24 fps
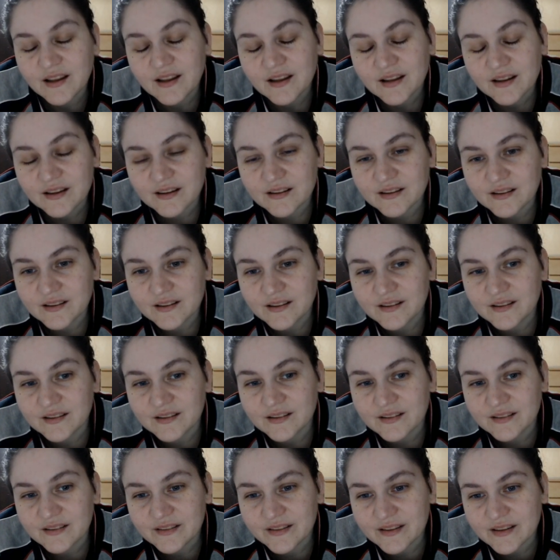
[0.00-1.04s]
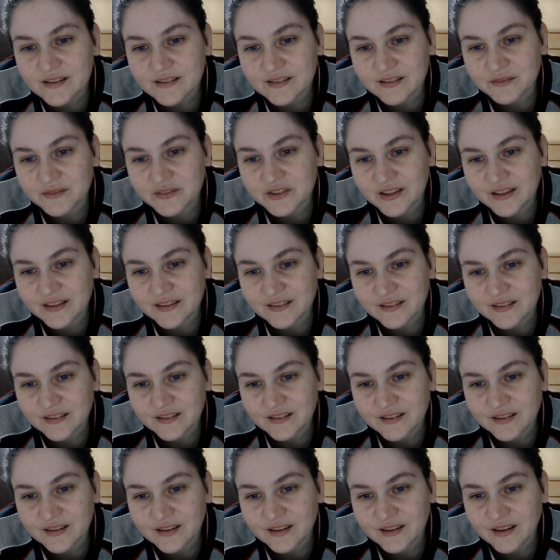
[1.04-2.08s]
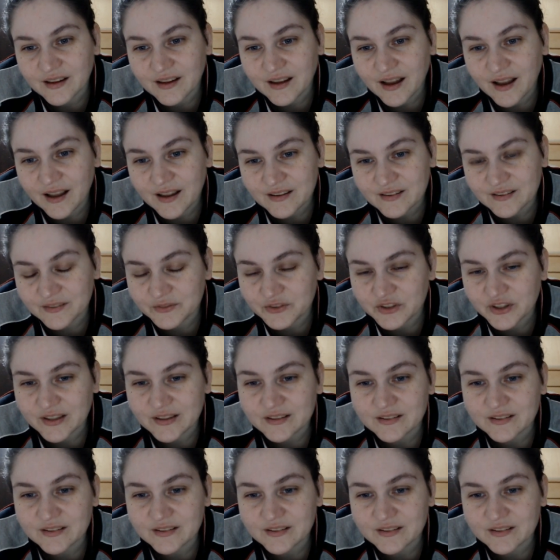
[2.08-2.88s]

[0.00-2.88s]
ESFJs, and ISFJs